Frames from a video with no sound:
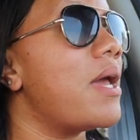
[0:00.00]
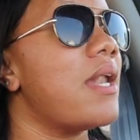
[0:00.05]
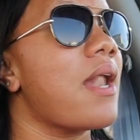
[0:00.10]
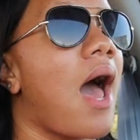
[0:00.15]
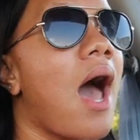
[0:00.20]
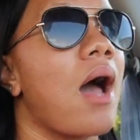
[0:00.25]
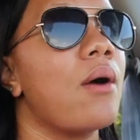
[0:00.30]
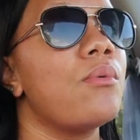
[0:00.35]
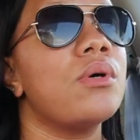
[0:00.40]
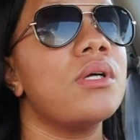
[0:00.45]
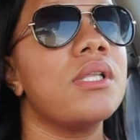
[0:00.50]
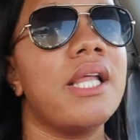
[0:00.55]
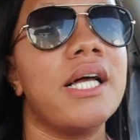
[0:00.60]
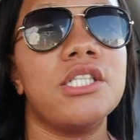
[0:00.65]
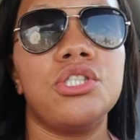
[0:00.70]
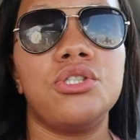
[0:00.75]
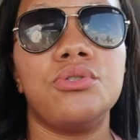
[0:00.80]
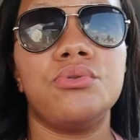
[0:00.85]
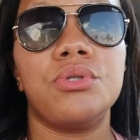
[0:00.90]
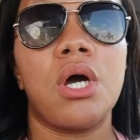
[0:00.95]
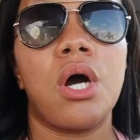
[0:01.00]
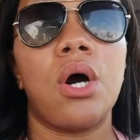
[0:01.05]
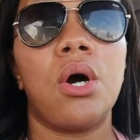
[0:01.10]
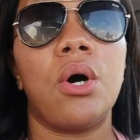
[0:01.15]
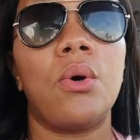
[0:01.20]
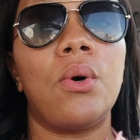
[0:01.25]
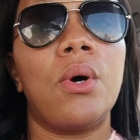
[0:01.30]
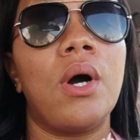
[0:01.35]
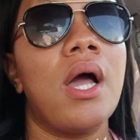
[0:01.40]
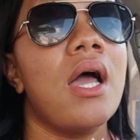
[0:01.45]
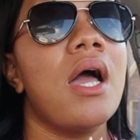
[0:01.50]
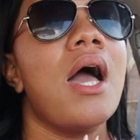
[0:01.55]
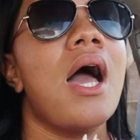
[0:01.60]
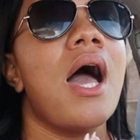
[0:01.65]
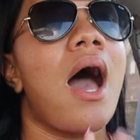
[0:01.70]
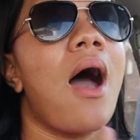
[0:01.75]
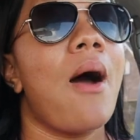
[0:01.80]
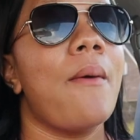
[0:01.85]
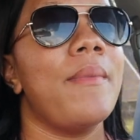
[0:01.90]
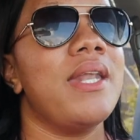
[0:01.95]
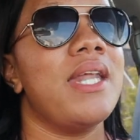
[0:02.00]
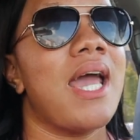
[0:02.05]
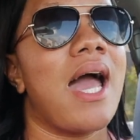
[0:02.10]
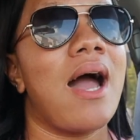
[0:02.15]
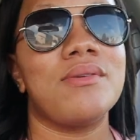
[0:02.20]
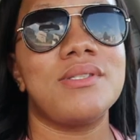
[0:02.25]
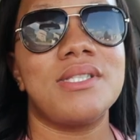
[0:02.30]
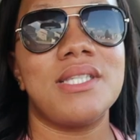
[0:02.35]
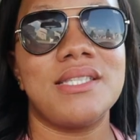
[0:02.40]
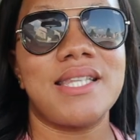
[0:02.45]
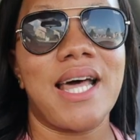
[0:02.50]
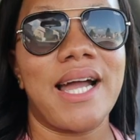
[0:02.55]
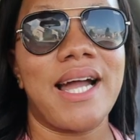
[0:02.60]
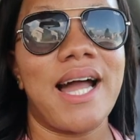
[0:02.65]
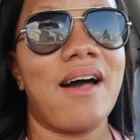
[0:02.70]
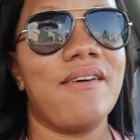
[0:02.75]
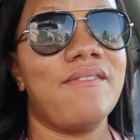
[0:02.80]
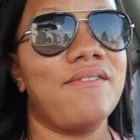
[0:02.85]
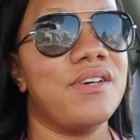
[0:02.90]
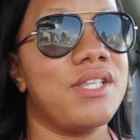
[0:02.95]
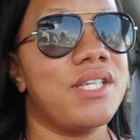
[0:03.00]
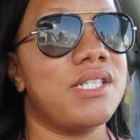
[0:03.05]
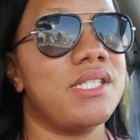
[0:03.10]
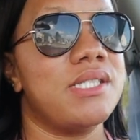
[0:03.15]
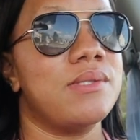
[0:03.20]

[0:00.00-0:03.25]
and I will let you know how many ounces I got for this